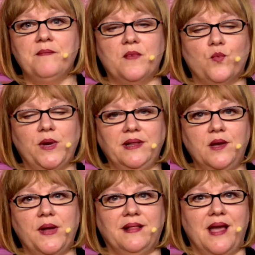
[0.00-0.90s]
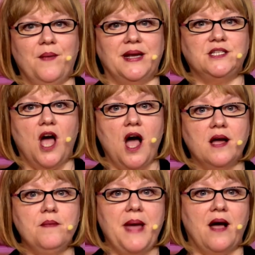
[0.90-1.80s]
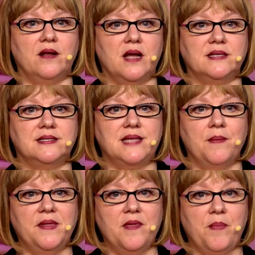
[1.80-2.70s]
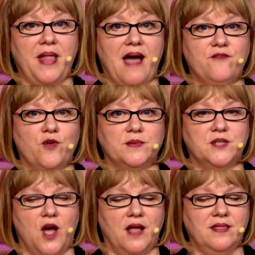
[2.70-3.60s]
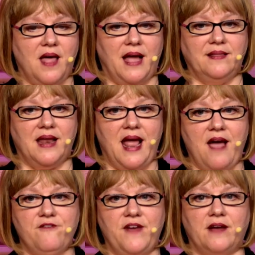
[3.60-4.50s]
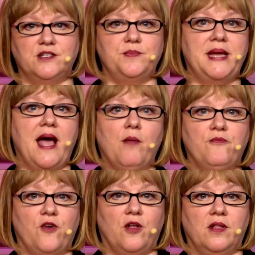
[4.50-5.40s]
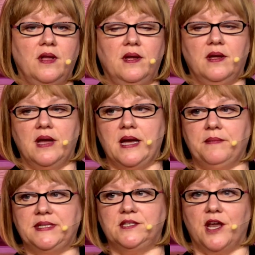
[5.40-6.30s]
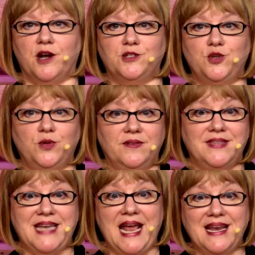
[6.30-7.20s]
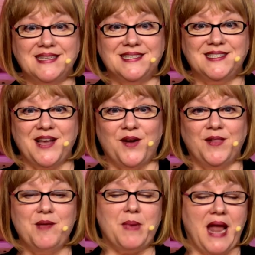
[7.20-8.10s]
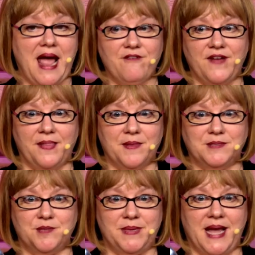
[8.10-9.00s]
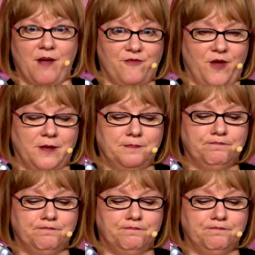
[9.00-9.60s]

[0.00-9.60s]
Really quickly, I want to talk about some of the platforms online that I have found to be helpful. It's not our tool of the day necessarily, but I have found them to be helpful.